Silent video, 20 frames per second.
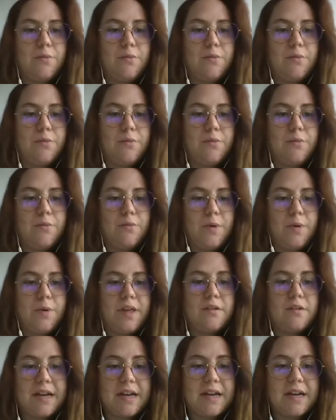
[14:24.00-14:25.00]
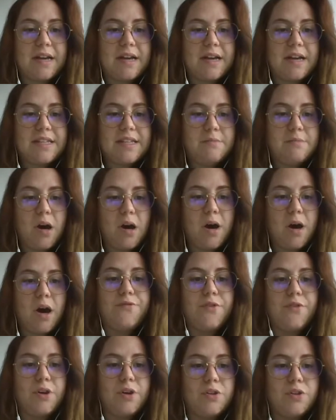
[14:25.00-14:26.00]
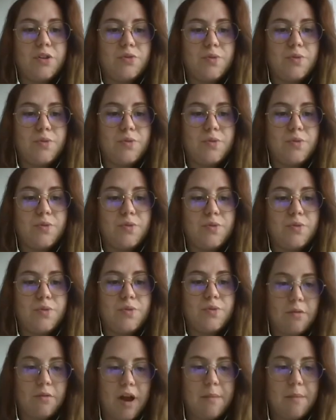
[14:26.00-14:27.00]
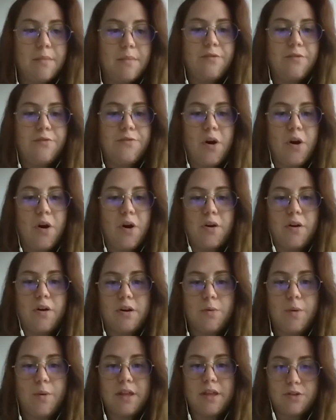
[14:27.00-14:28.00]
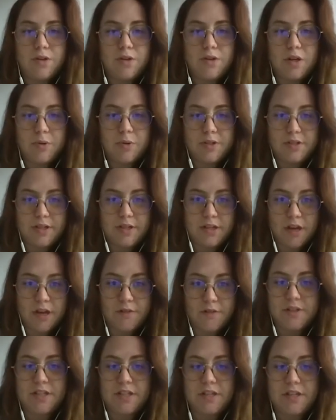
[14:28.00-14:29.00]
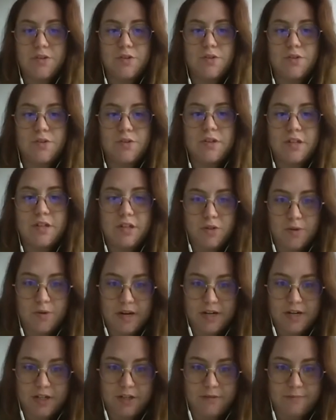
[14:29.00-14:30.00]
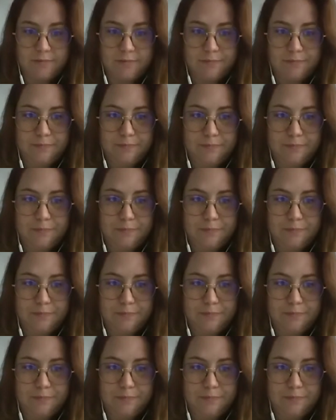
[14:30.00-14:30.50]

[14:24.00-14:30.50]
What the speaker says: with a maximum of 20 grams per kilogram for 100% of CO2 concentration.